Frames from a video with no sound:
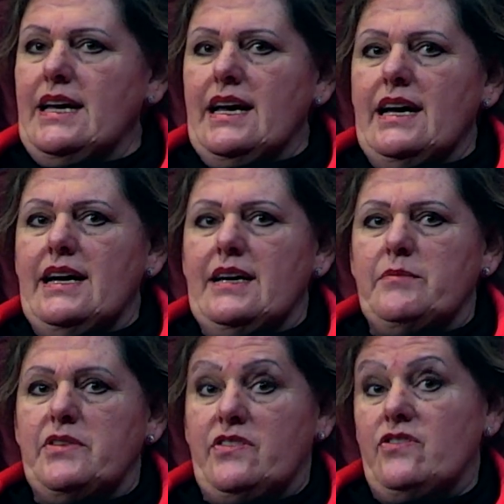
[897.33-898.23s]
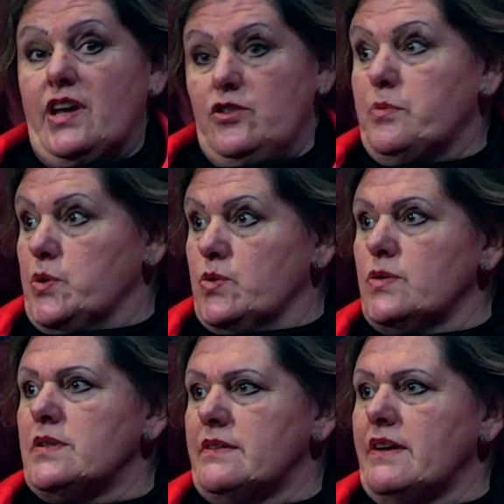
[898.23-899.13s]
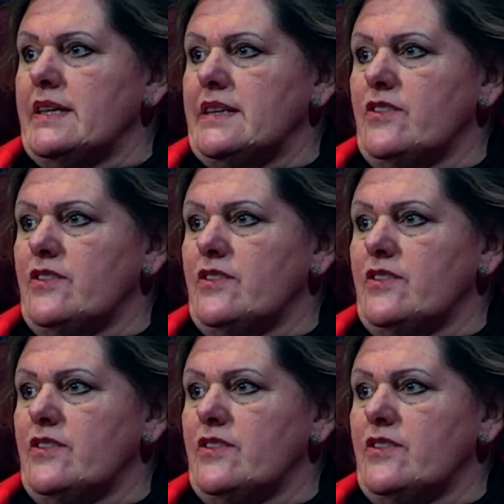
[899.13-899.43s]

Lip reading: The Centennial Pool, right? That's